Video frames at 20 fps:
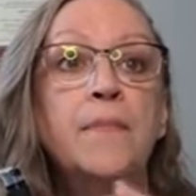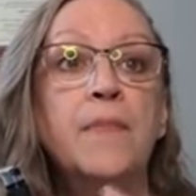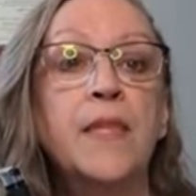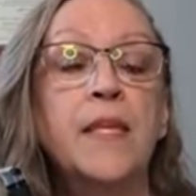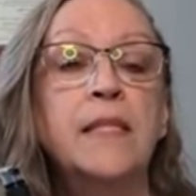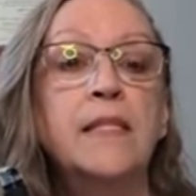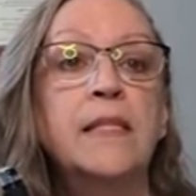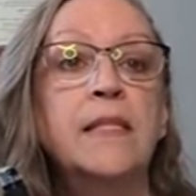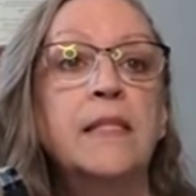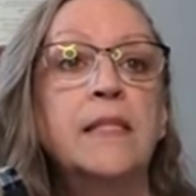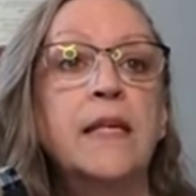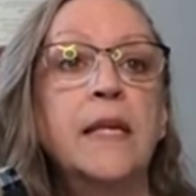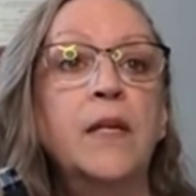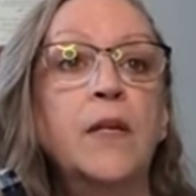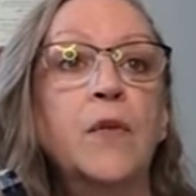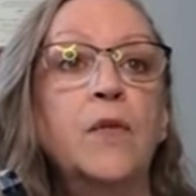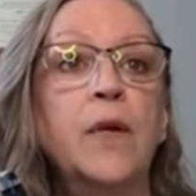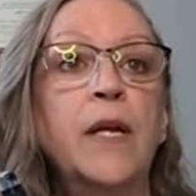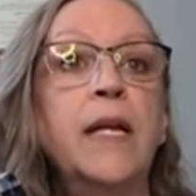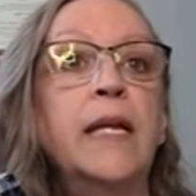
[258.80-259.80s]
this
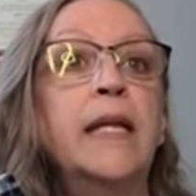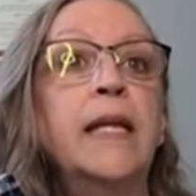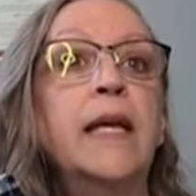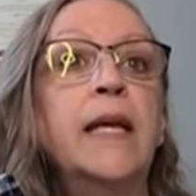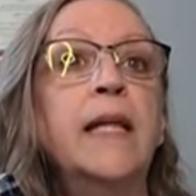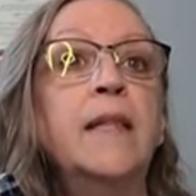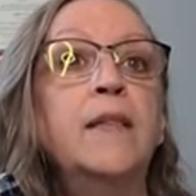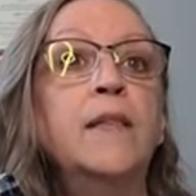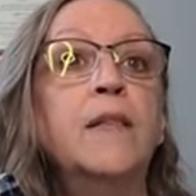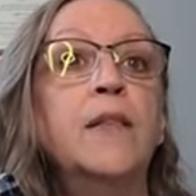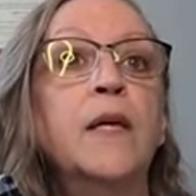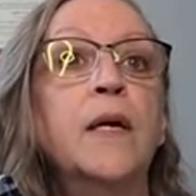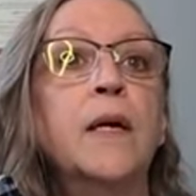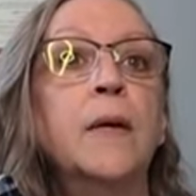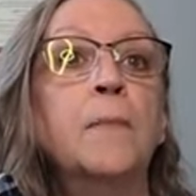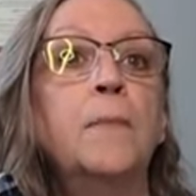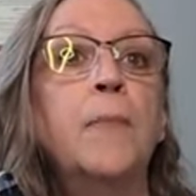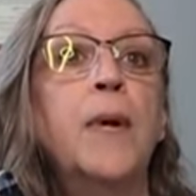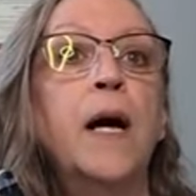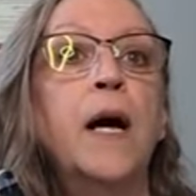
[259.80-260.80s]
ingredient,
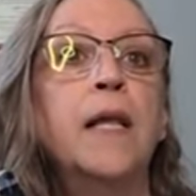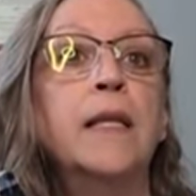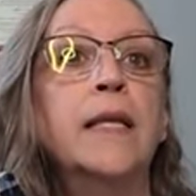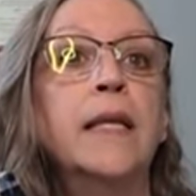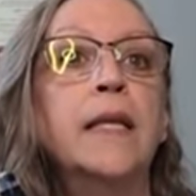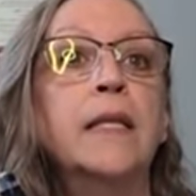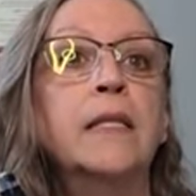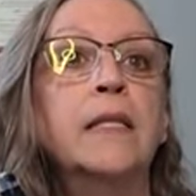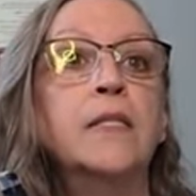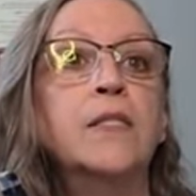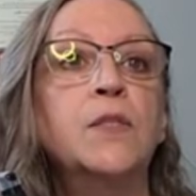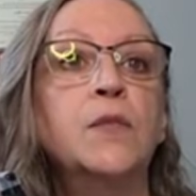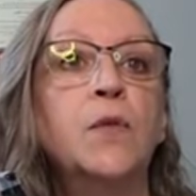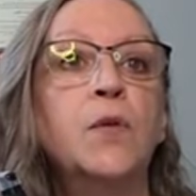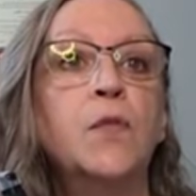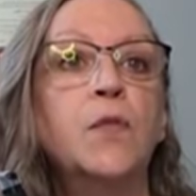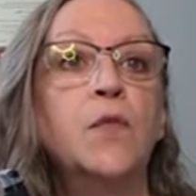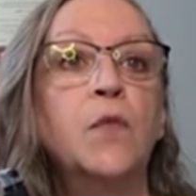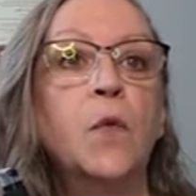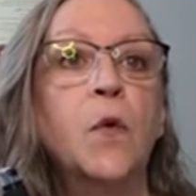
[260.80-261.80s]
the
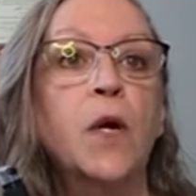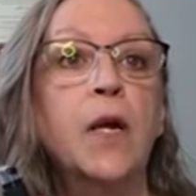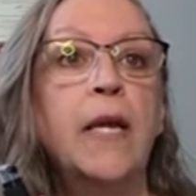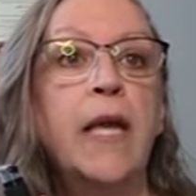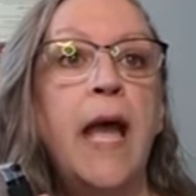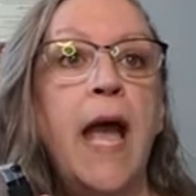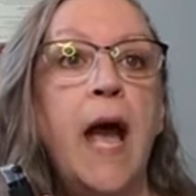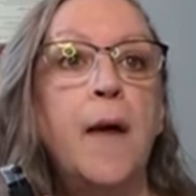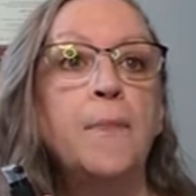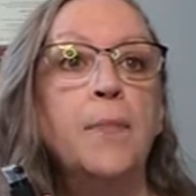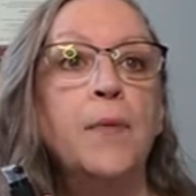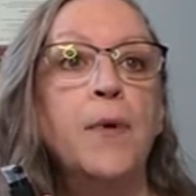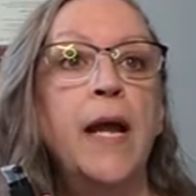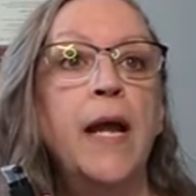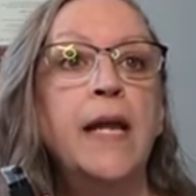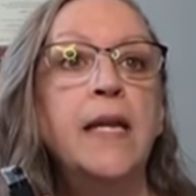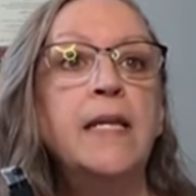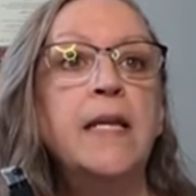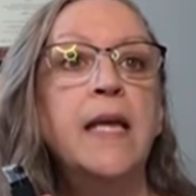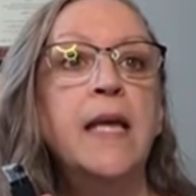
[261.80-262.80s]
polyglycerol 4
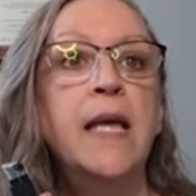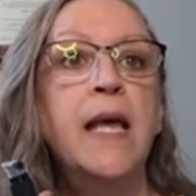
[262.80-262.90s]
caprate,